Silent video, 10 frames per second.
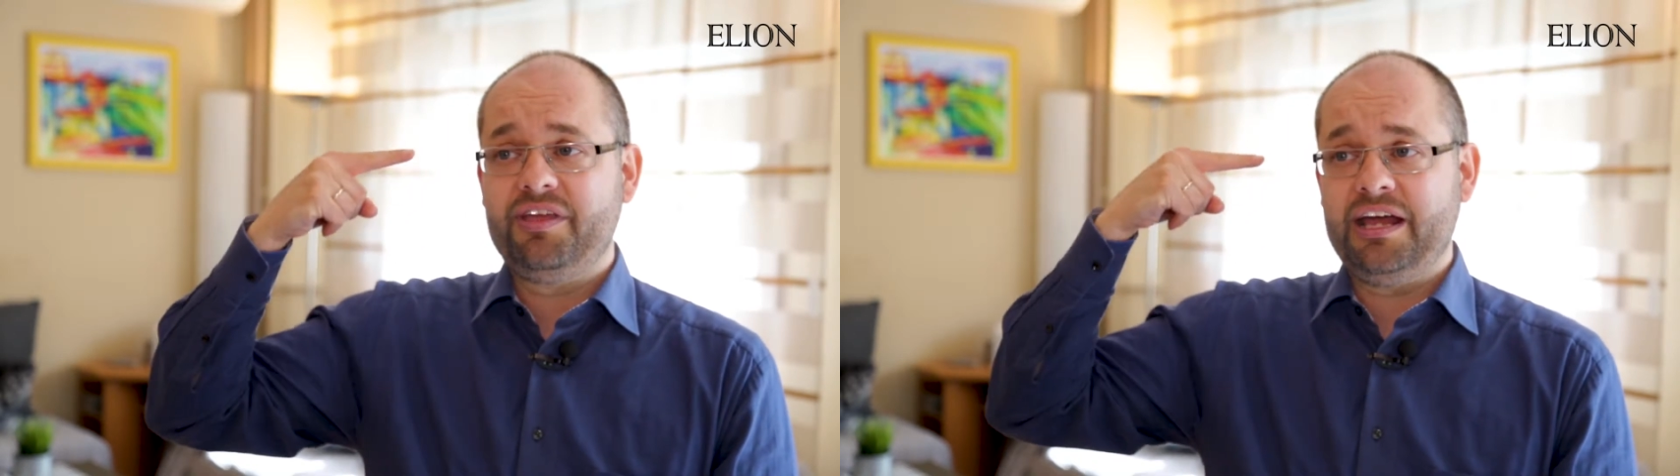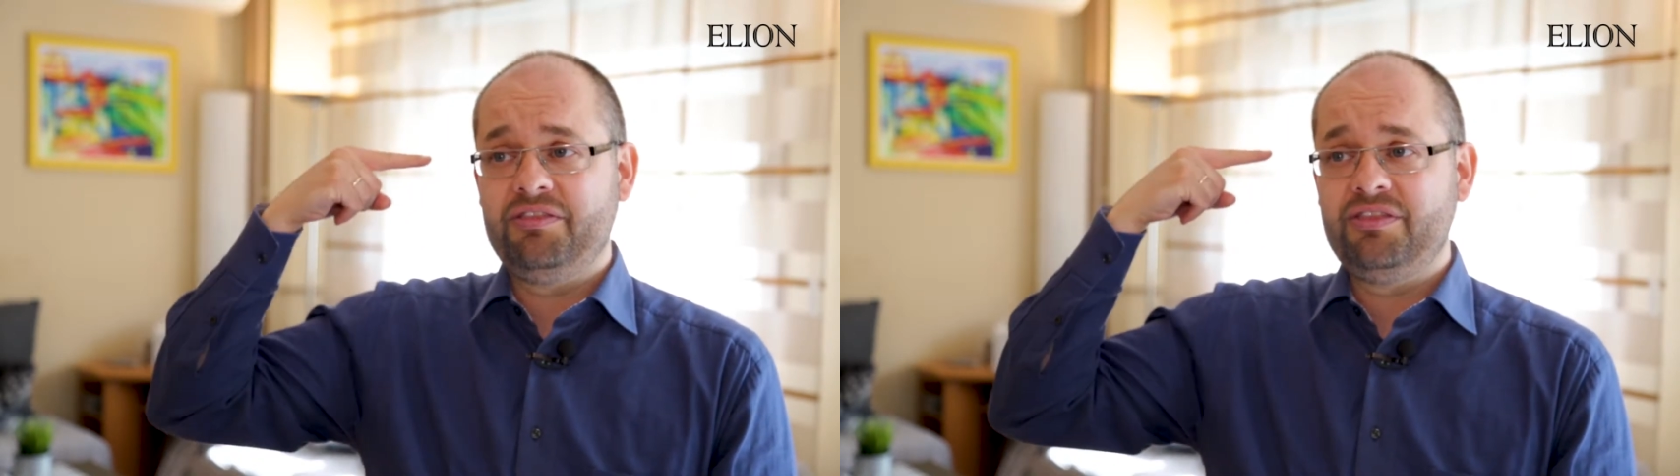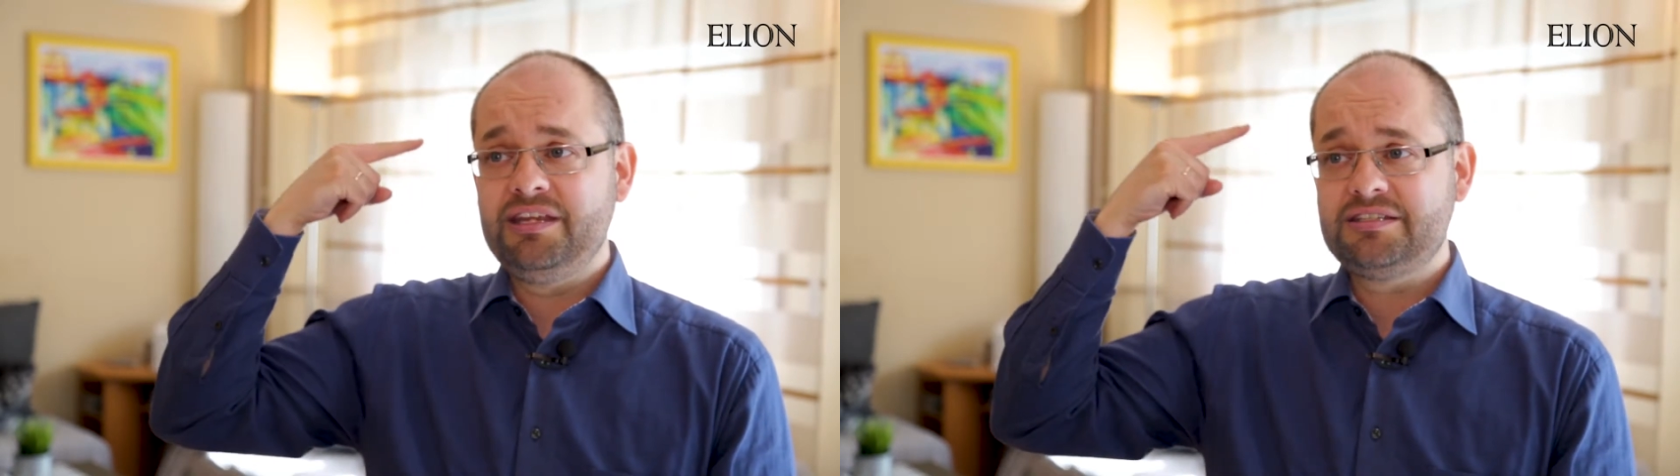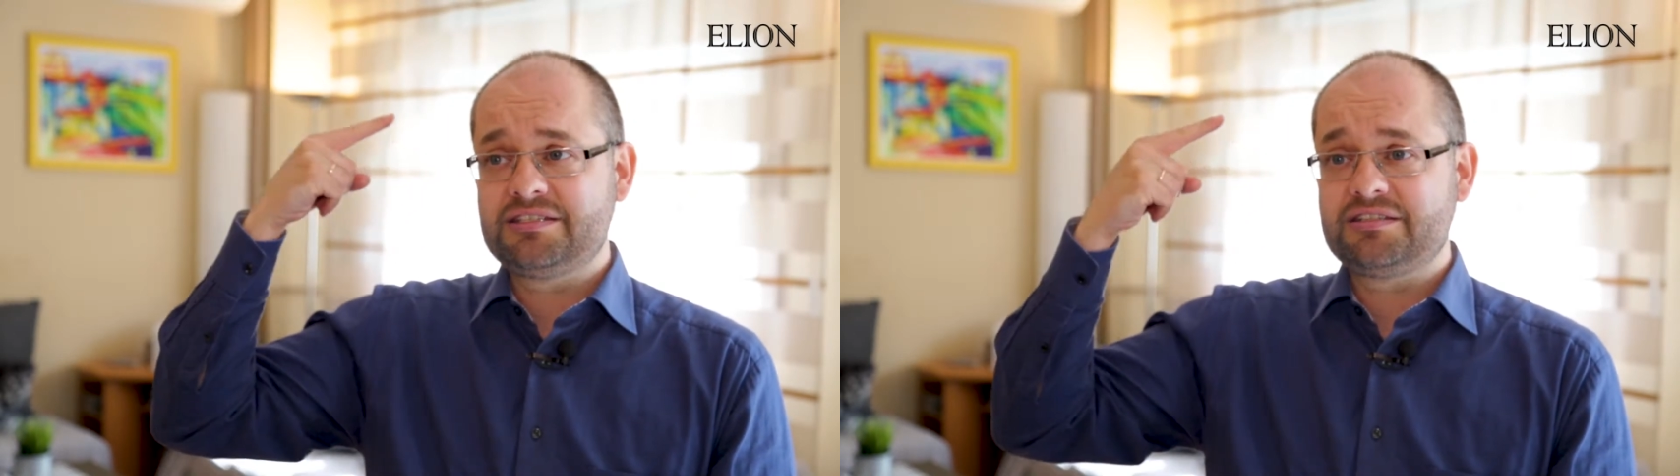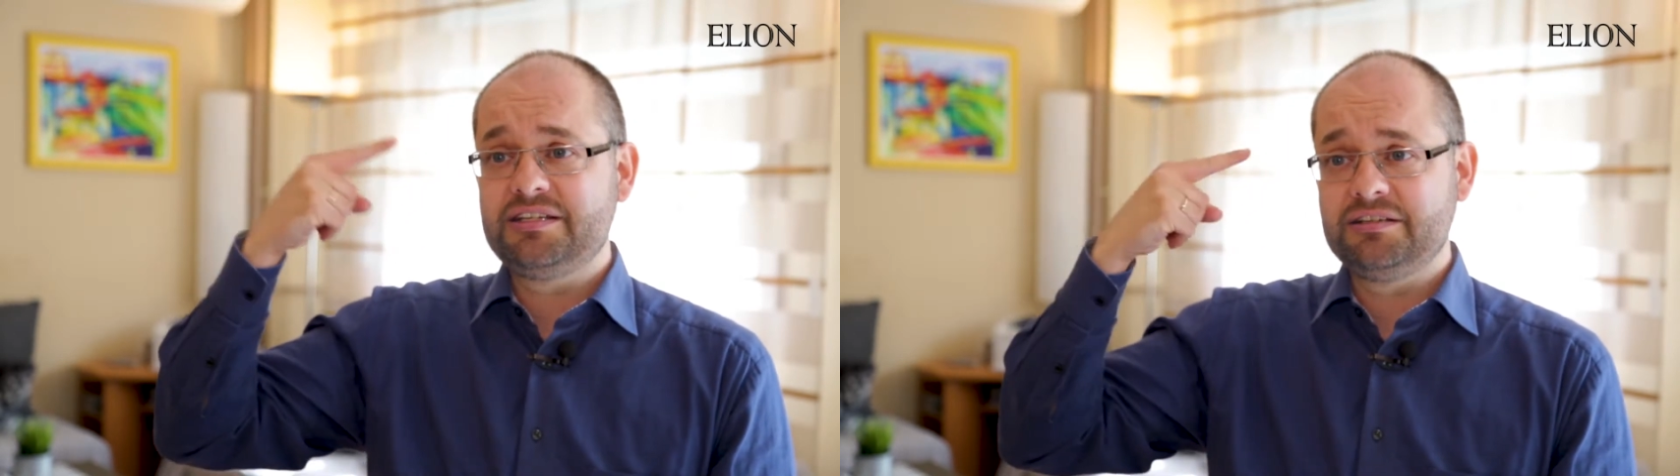and these
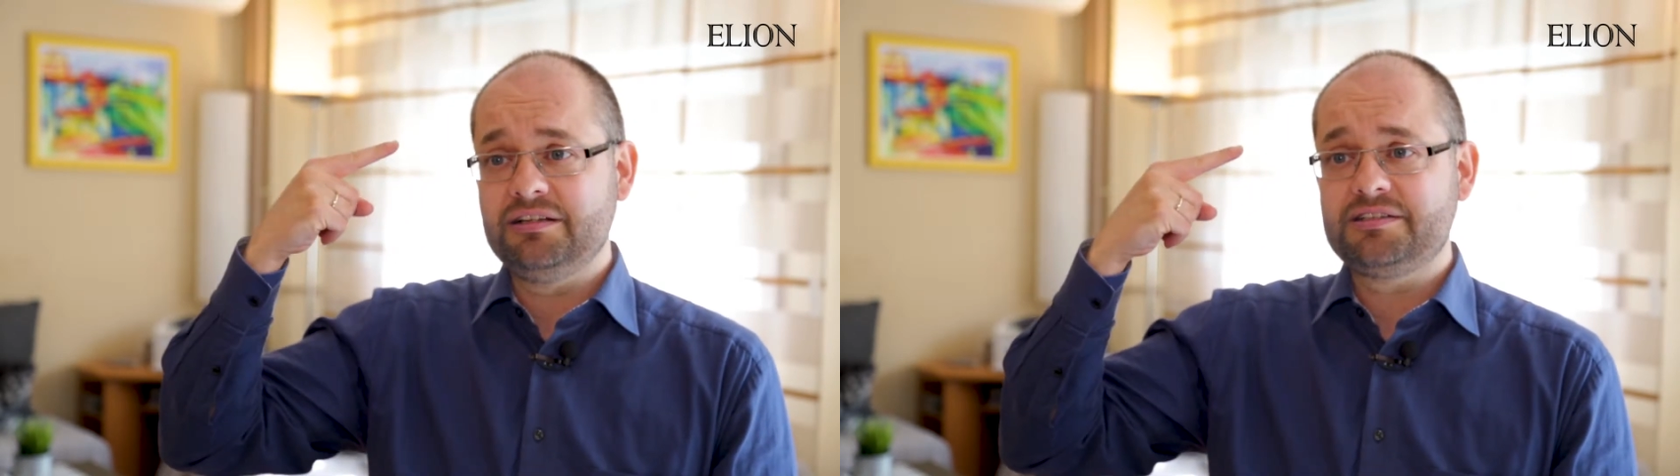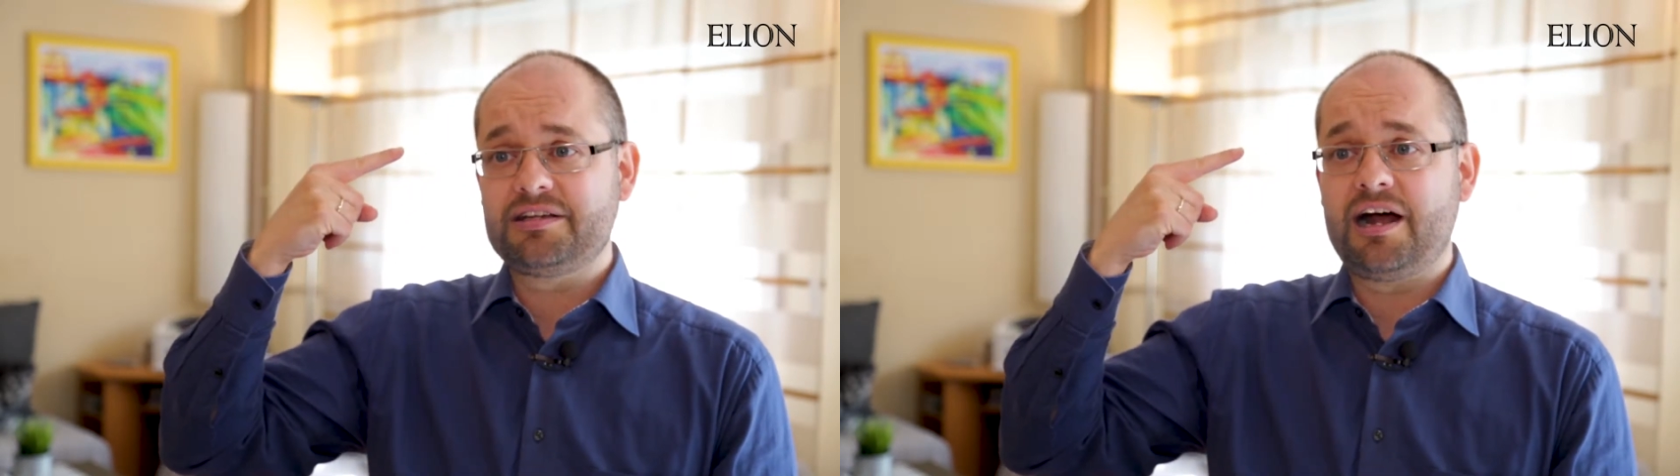signals